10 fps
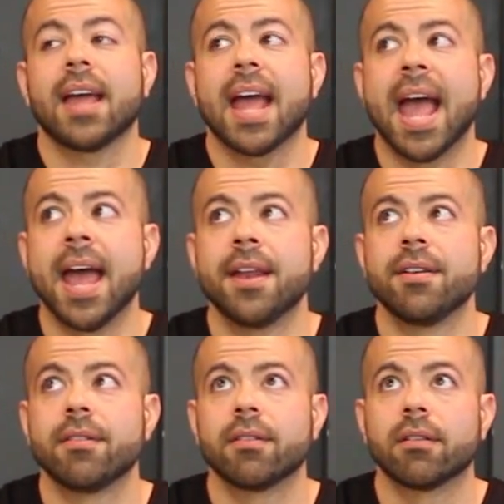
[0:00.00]

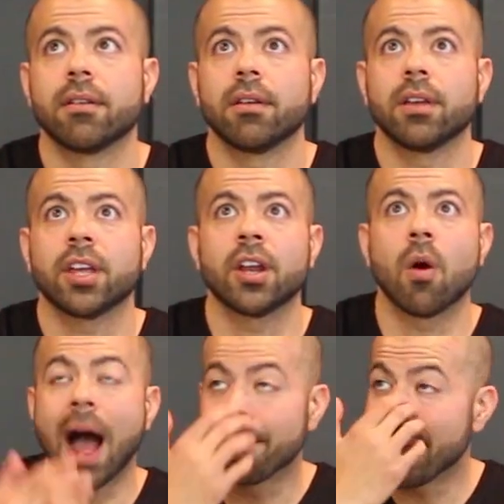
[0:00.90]
And,
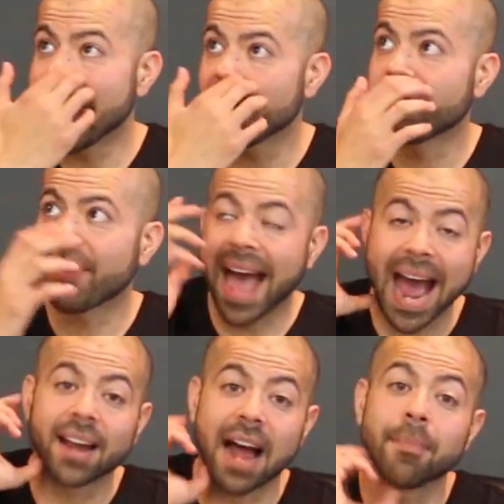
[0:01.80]
I may have
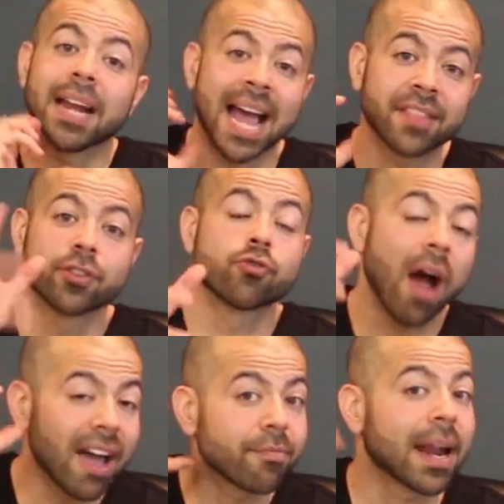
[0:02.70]
had, I had the
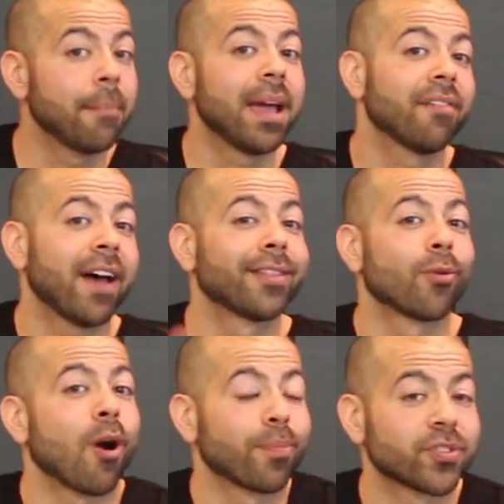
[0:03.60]
drive, but I may have had the
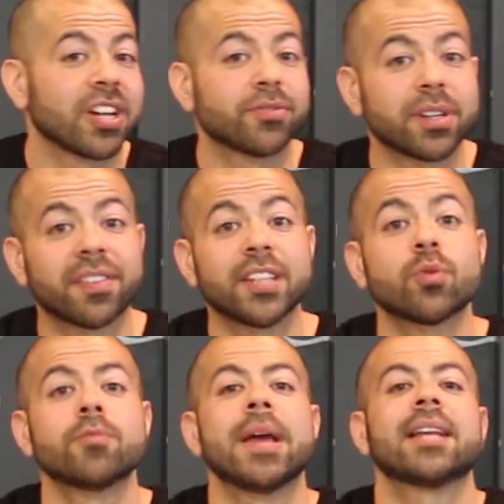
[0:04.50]
wrong perception of things
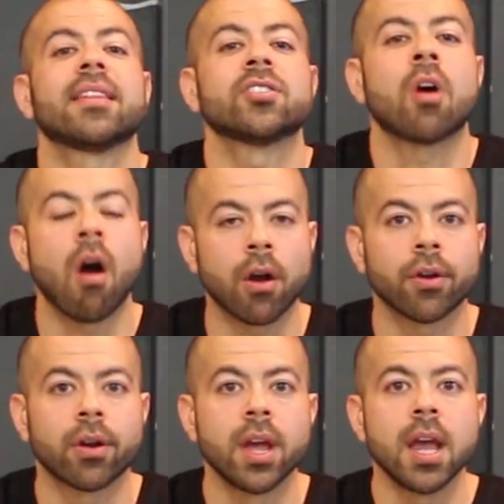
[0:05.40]
would make things
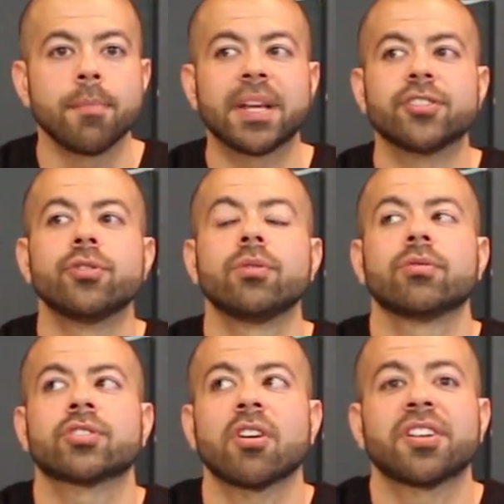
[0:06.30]
harder. Because you
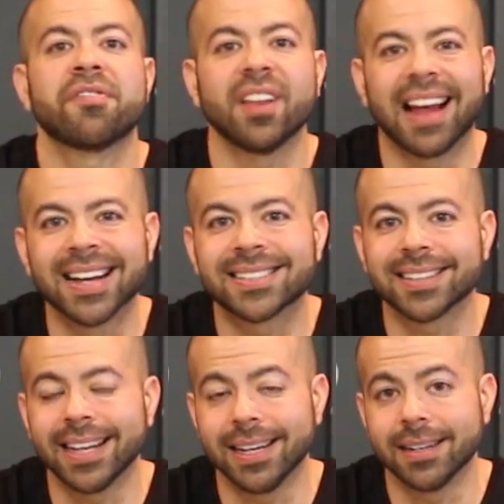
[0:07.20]
start to feel
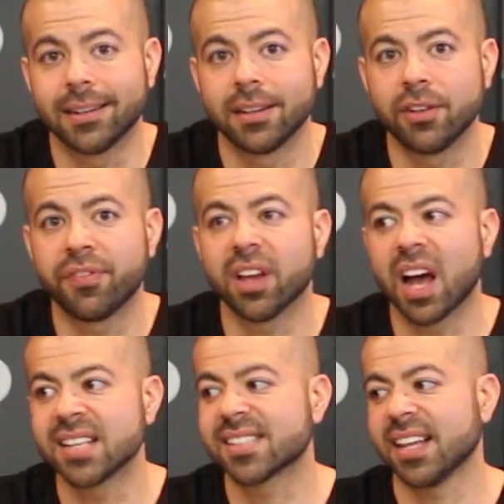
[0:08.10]
isolated. You feel
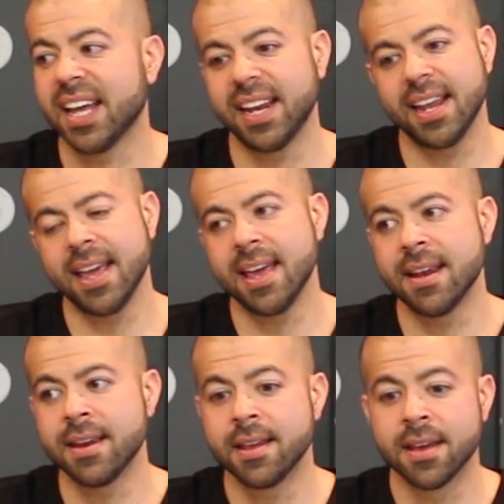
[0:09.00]
isolated
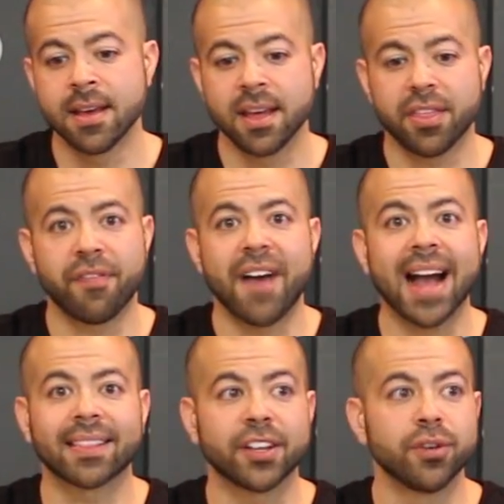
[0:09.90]
in the
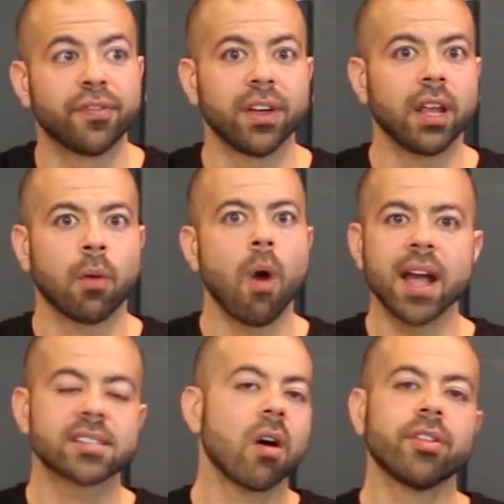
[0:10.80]
fact that you feel like, why
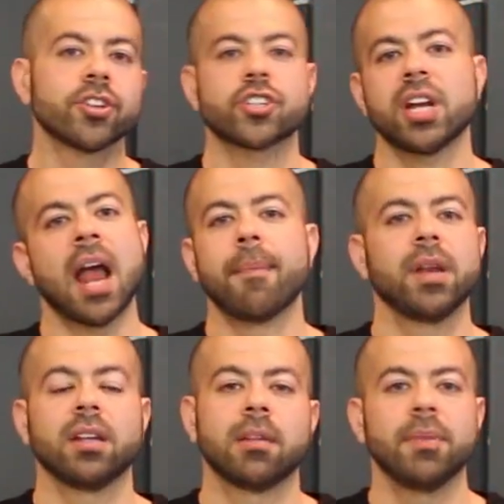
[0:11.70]
is all this shit
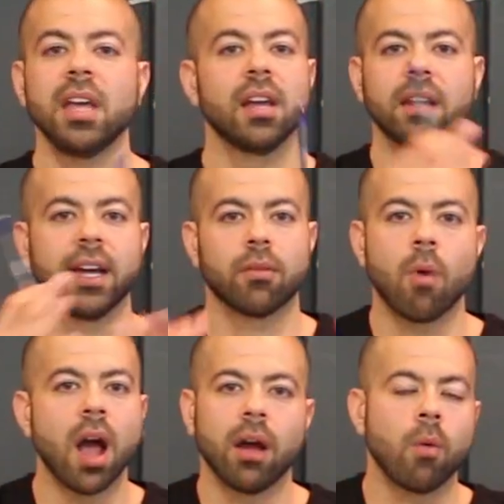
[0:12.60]
happening to me? Like,
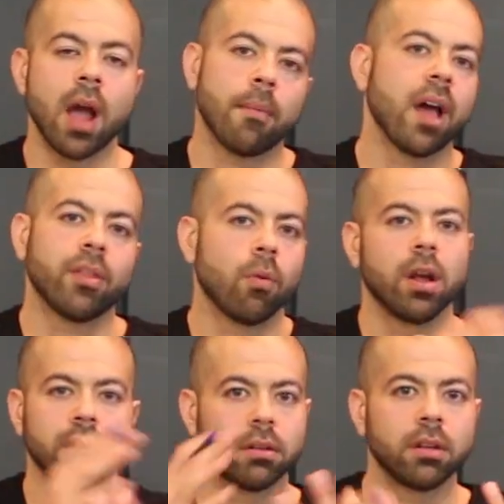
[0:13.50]
why am I the
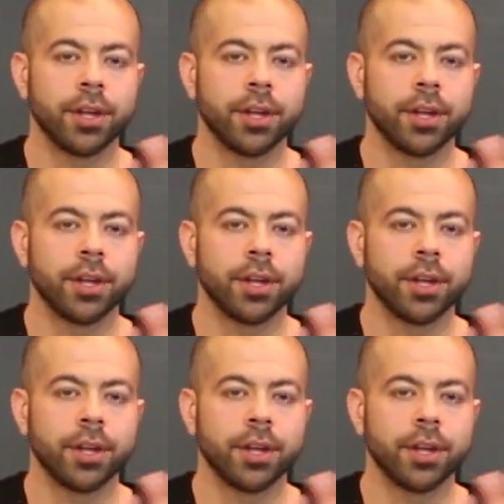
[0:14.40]
one,